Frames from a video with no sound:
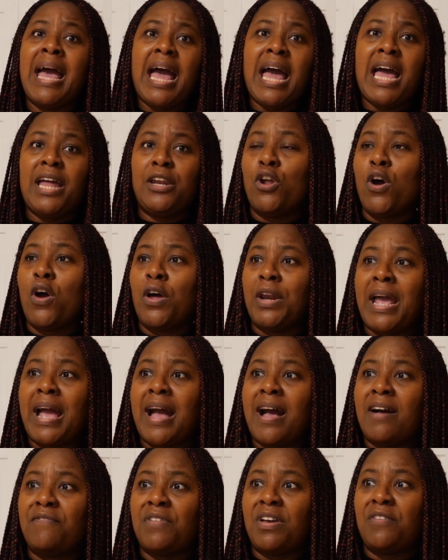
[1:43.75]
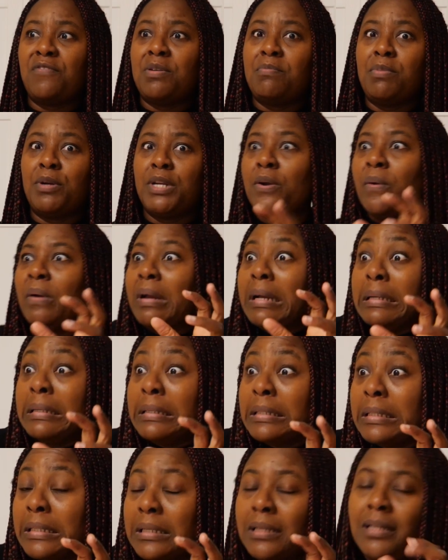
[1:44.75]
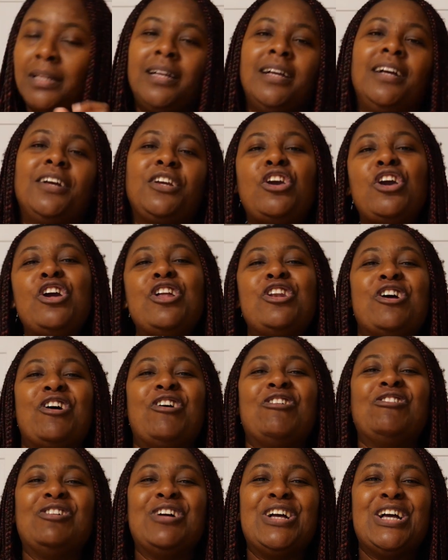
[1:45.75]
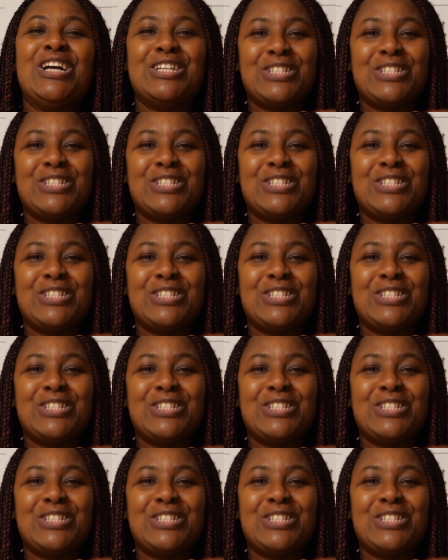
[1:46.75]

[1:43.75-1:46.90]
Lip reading: and not have everybody going, ugh, you know?